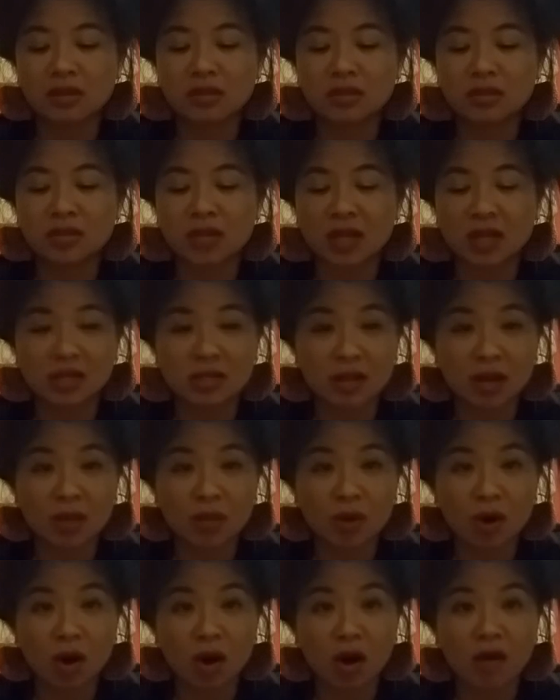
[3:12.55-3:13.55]
take time
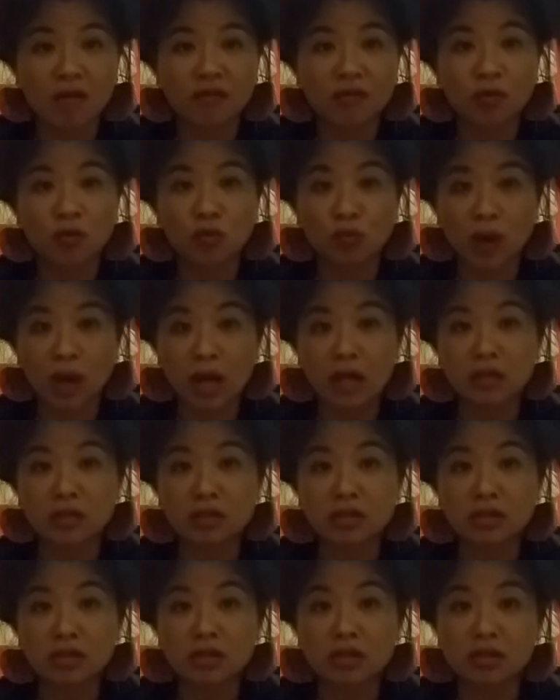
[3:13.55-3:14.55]
off,
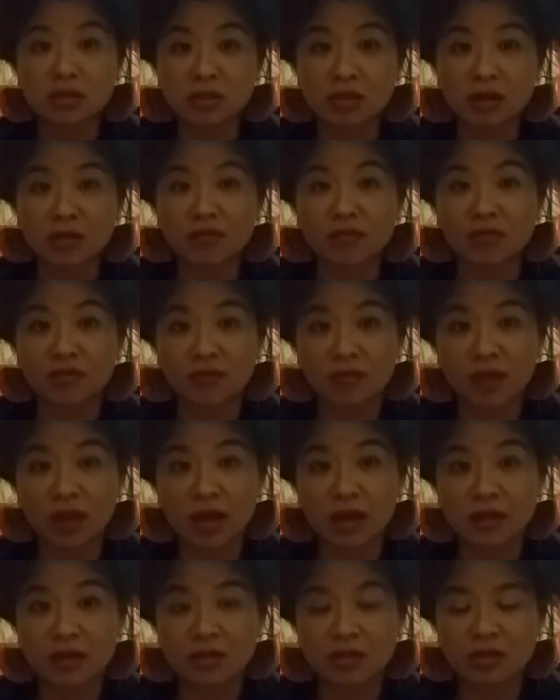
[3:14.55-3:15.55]
rest, and
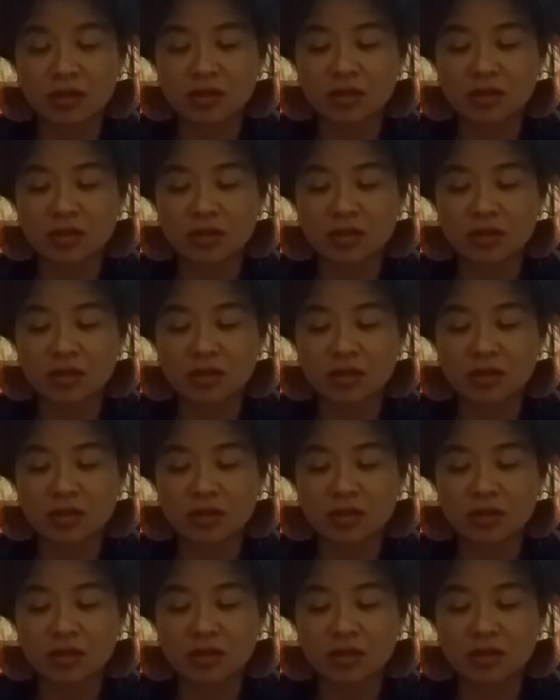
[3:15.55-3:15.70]
self-reflect.